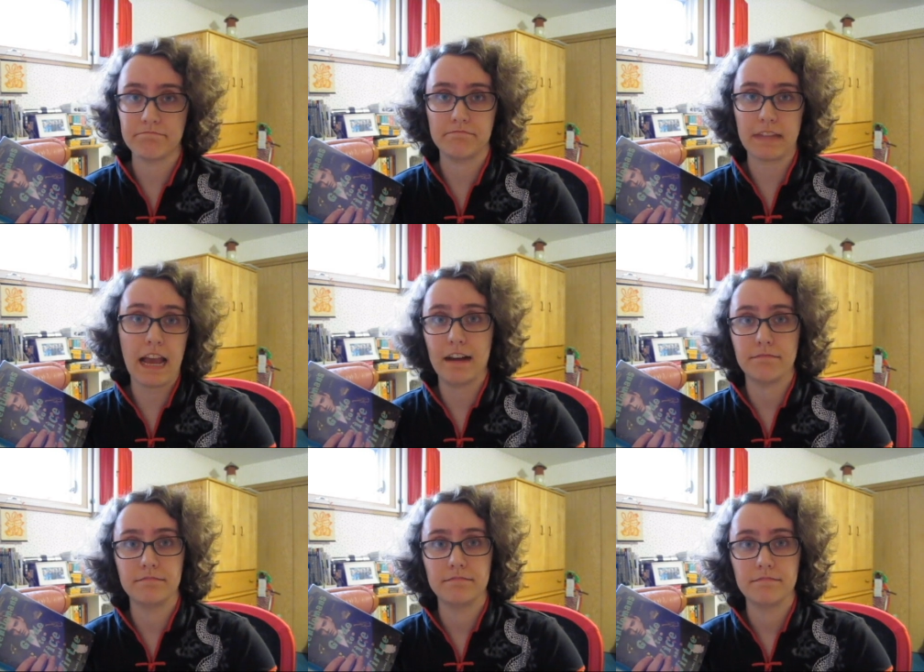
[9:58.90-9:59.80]
yeah.
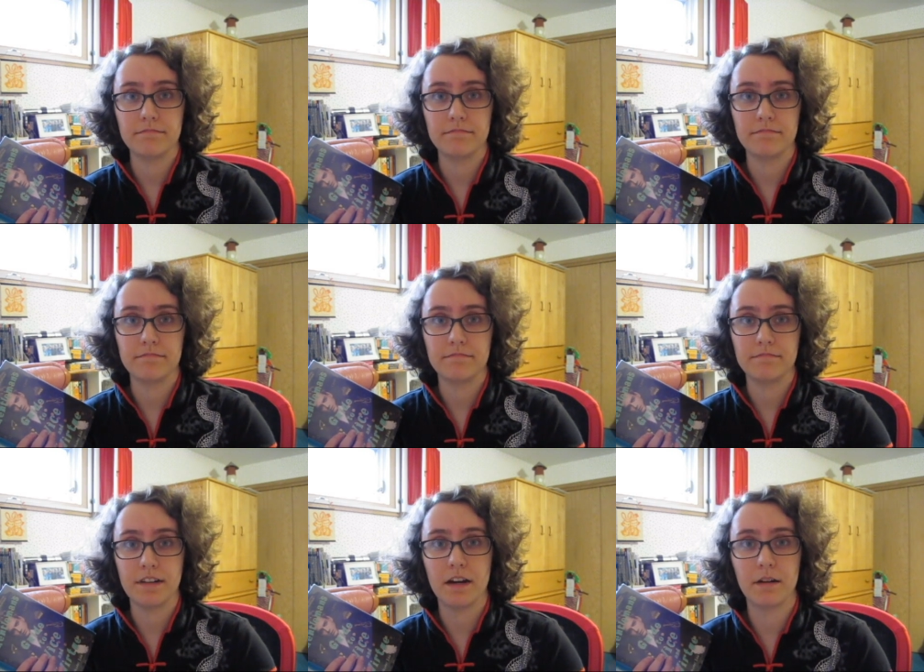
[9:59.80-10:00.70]

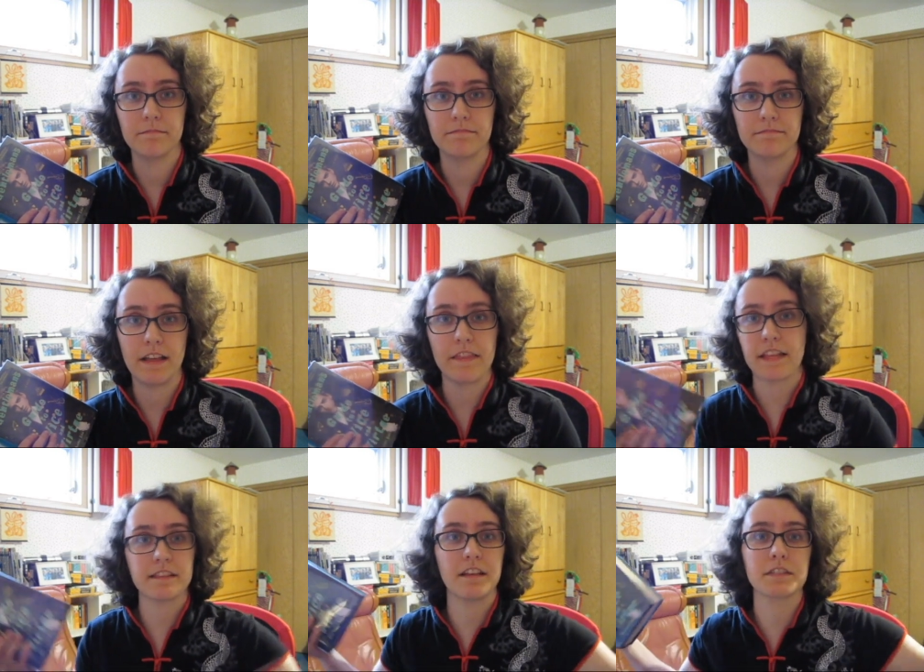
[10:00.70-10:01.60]
And
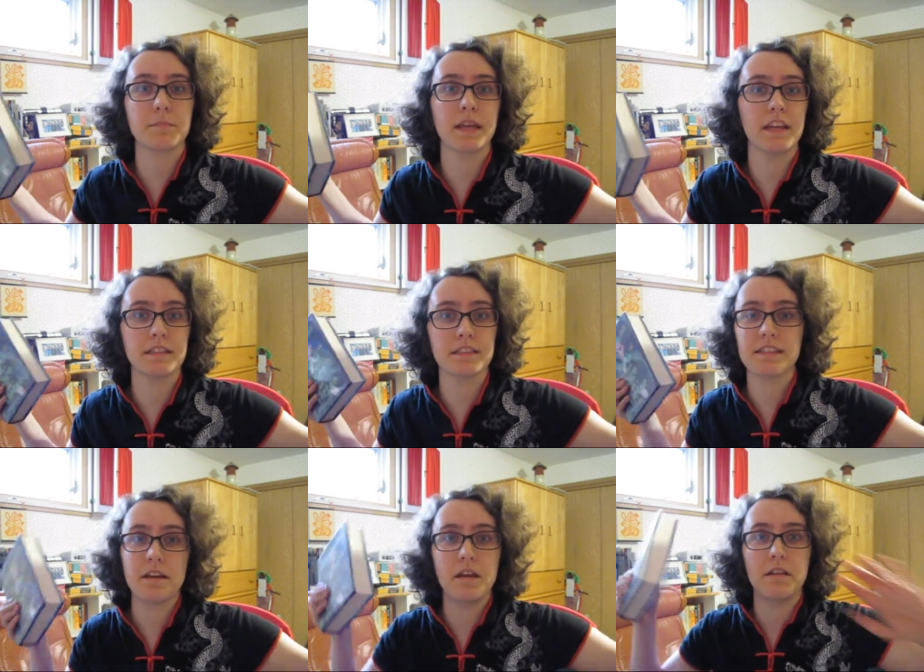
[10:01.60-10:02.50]
that thus begins
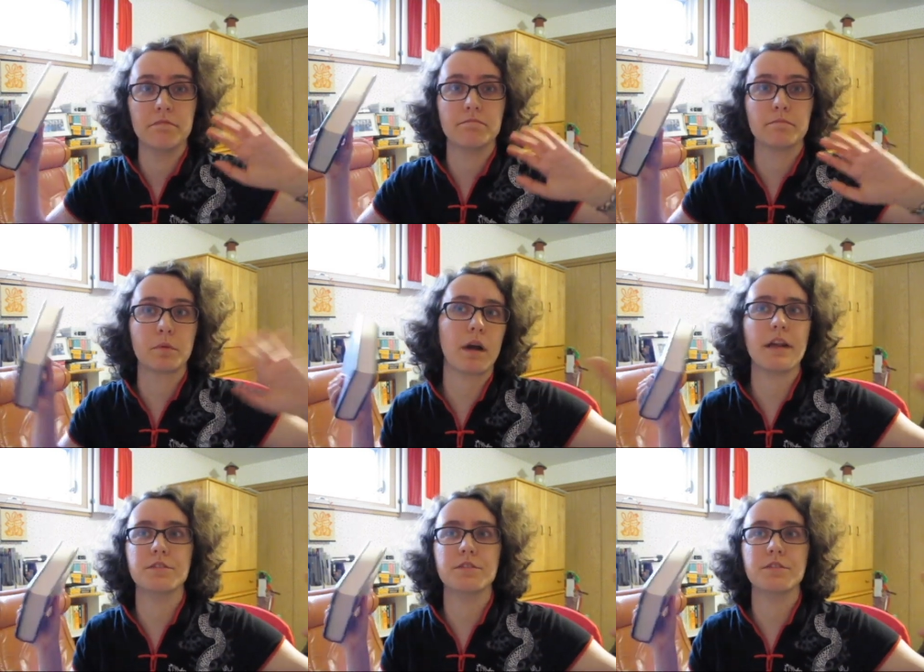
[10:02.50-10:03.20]
Pride